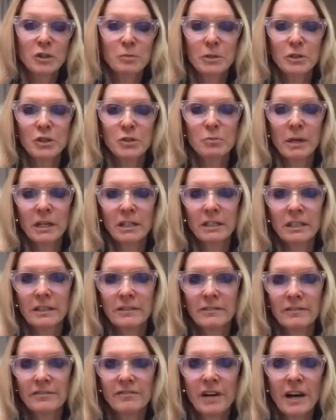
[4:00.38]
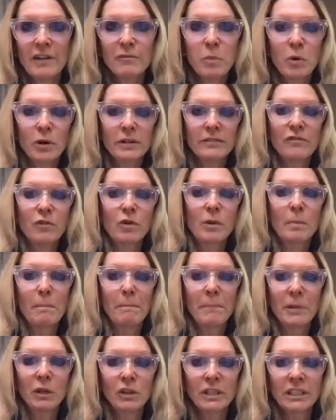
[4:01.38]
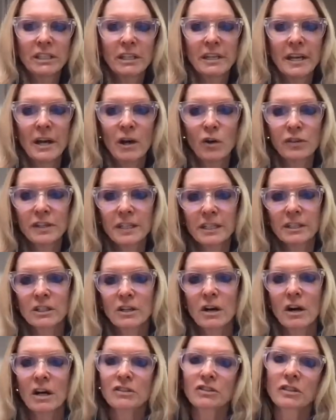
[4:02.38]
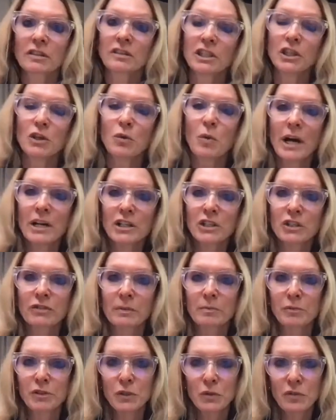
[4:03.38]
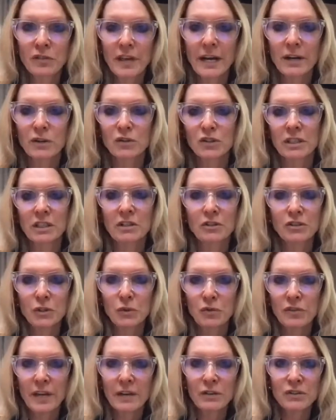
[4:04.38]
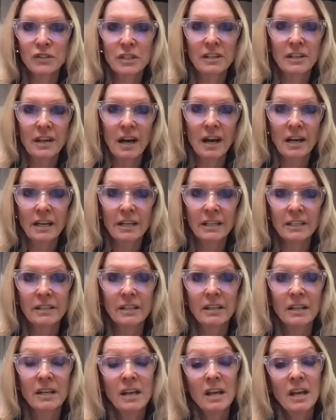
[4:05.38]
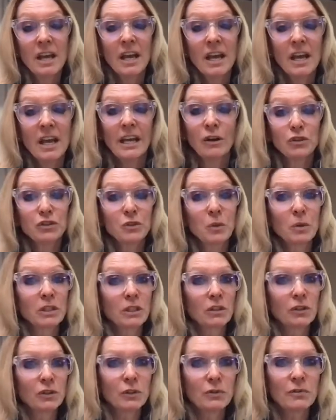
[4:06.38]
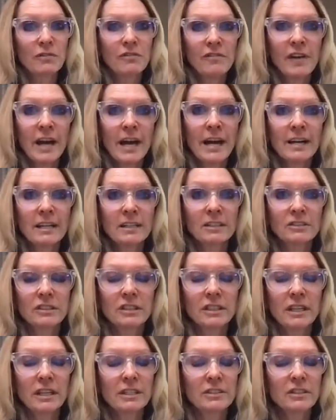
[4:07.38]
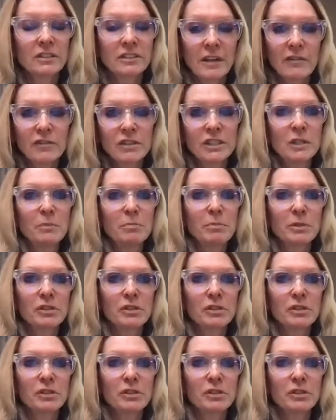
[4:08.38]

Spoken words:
perspective, $5.4 billion in healthcare costs in the U.S. from 2000 and 2009. And also a little known fact, 17%